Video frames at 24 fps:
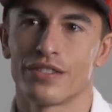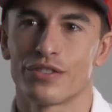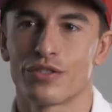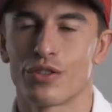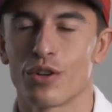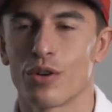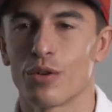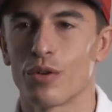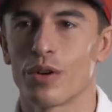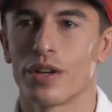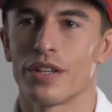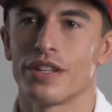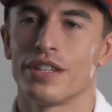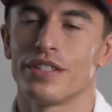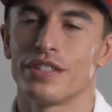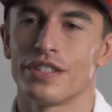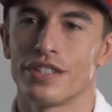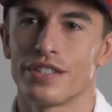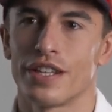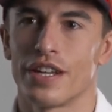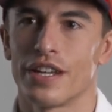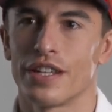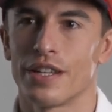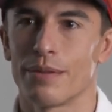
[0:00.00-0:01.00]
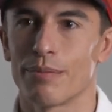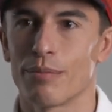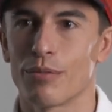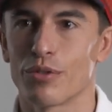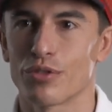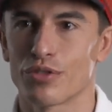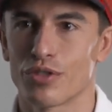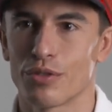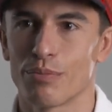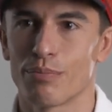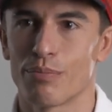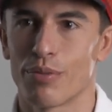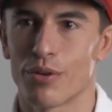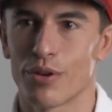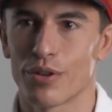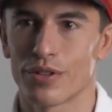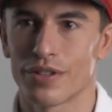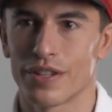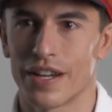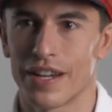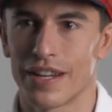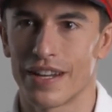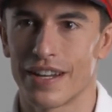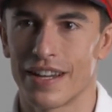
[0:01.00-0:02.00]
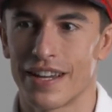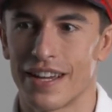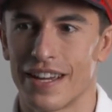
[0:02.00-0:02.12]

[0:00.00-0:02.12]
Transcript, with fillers: So, uh, this is uh, the most important.